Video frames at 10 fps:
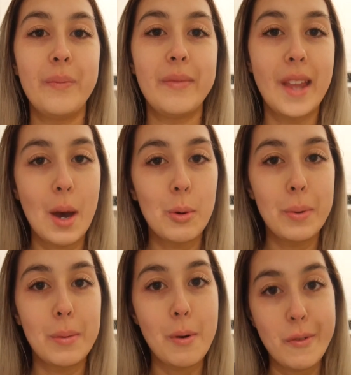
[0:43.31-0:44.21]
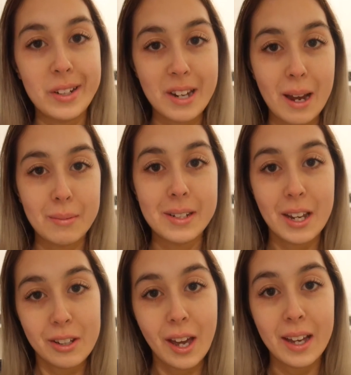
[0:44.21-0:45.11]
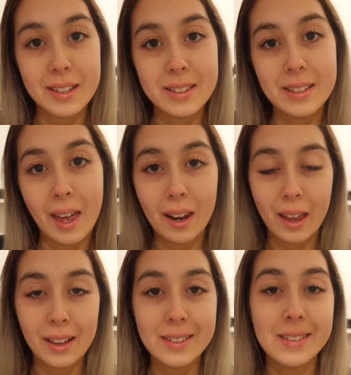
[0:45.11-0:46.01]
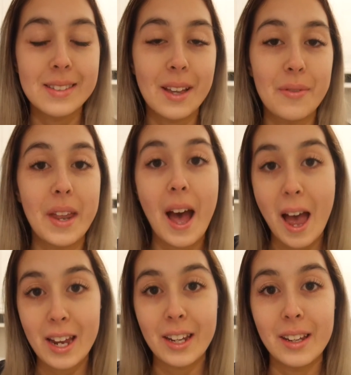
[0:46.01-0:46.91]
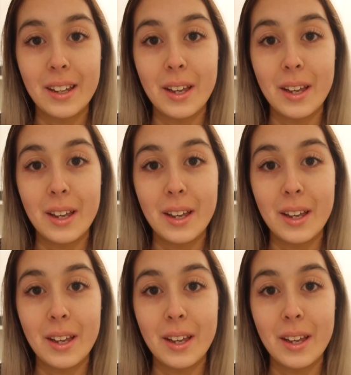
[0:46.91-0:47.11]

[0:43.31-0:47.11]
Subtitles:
now would be the perfect time to tell you guys kind of like stuff that I